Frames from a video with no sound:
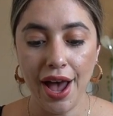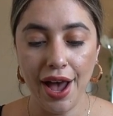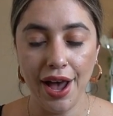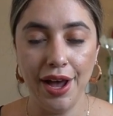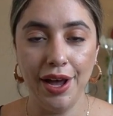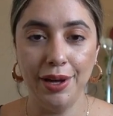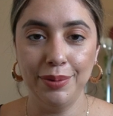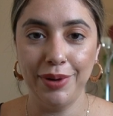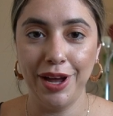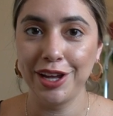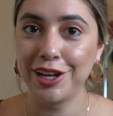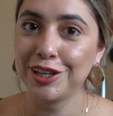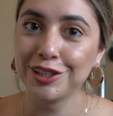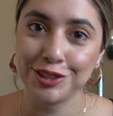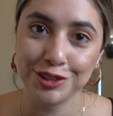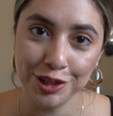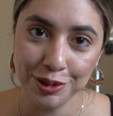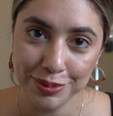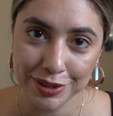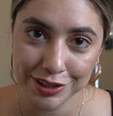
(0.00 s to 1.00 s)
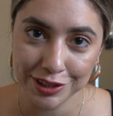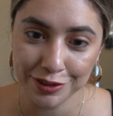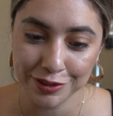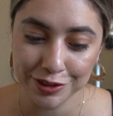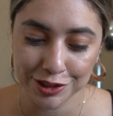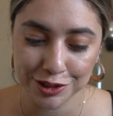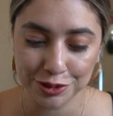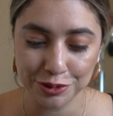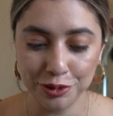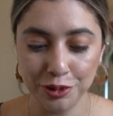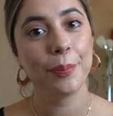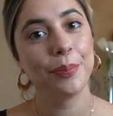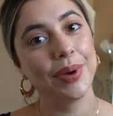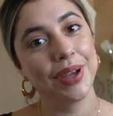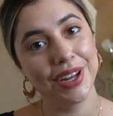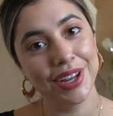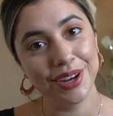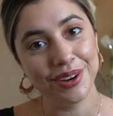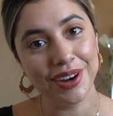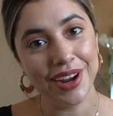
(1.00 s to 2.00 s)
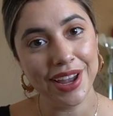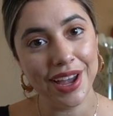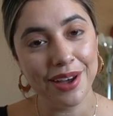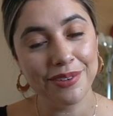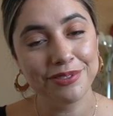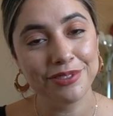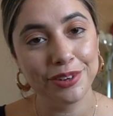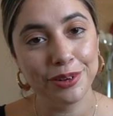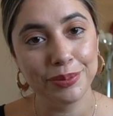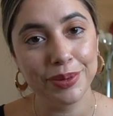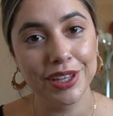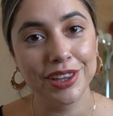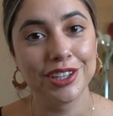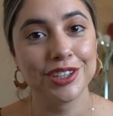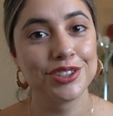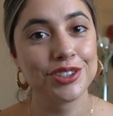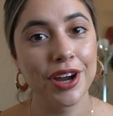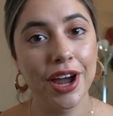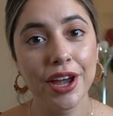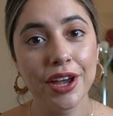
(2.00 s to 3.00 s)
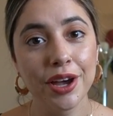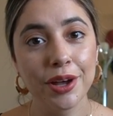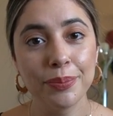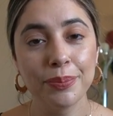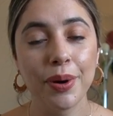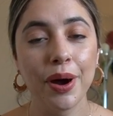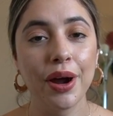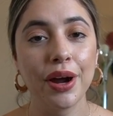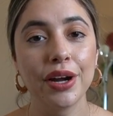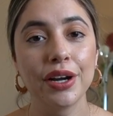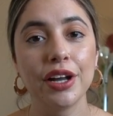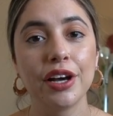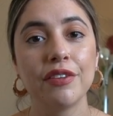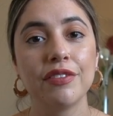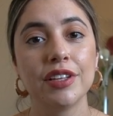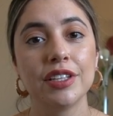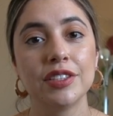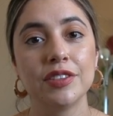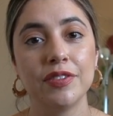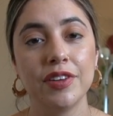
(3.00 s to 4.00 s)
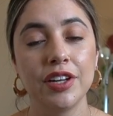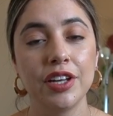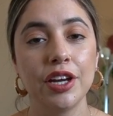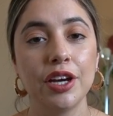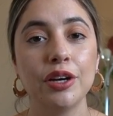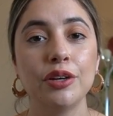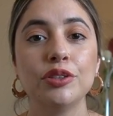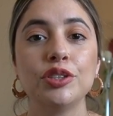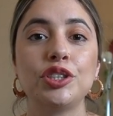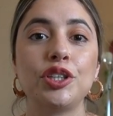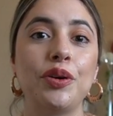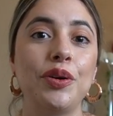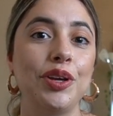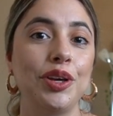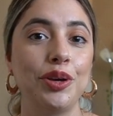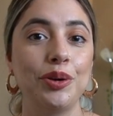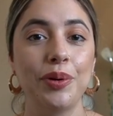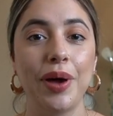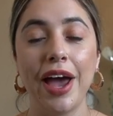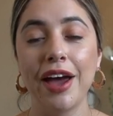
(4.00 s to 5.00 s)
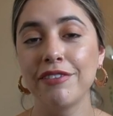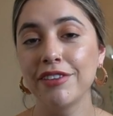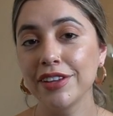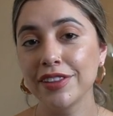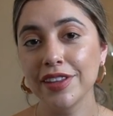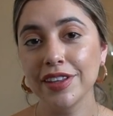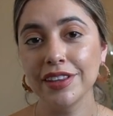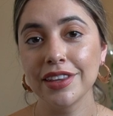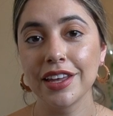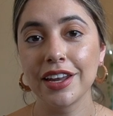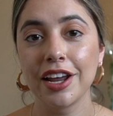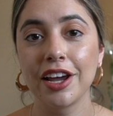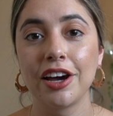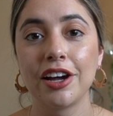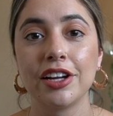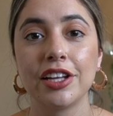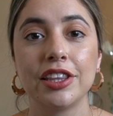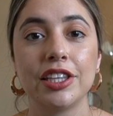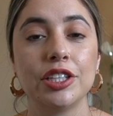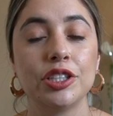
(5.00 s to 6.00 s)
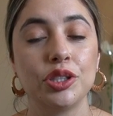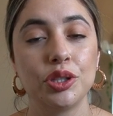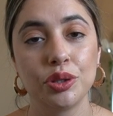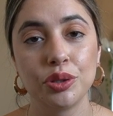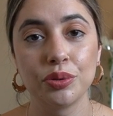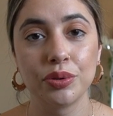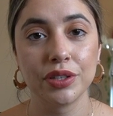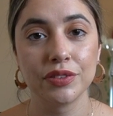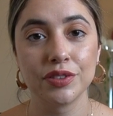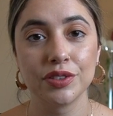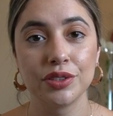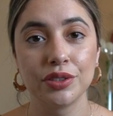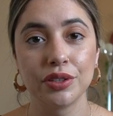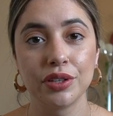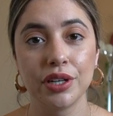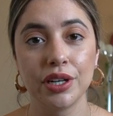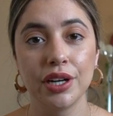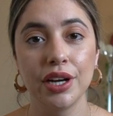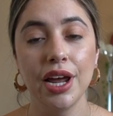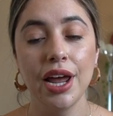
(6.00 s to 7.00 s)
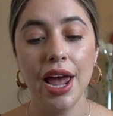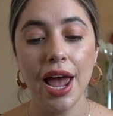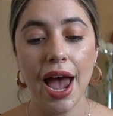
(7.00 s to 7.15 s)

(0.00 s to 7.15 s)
I got so busy with school, but here I am filming the try-on part of this video, showing you everything that I got at this thrift store.